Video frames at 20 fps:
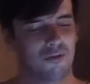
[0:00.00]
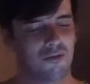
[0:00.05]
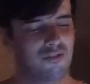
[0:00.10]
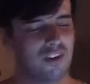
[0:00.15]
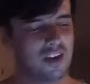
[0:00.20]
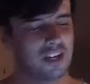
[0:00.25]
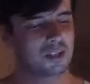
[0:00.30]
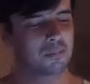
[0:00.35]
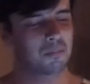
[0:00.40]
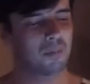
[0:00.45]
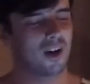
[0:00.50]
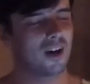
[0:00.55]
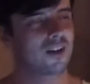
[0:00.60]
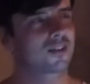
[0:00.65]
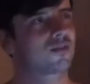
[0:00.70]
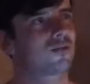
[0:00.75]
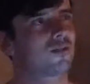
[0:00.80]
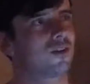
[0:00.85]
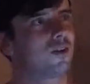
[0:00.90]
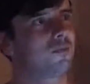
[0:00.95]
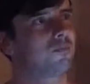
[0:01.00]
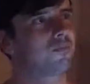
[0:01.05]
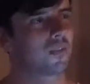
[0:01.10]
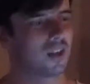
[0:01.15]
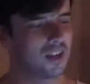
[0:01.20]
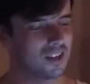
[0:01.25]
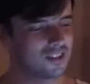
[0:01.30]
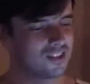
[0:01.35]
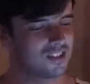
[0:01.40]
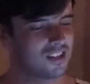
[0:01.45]
fake bathroom,
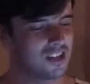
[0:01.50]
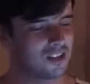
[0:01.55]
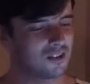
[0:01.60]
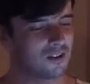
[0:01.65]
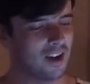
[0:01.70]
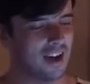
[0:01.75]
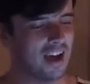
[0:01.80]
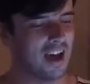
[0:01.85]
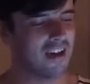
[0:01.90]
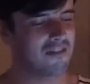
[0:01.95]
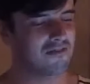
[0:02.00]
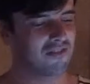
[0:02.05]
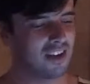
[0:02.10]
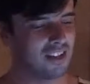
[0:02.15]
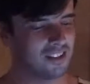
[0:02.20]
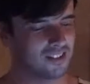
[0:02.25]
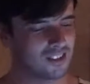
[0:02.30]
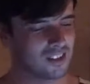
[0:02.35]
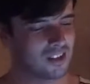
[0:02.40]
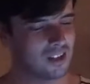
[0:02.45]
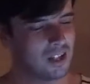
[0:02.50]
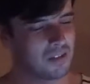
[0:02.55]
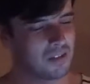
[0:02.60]
secret air vent.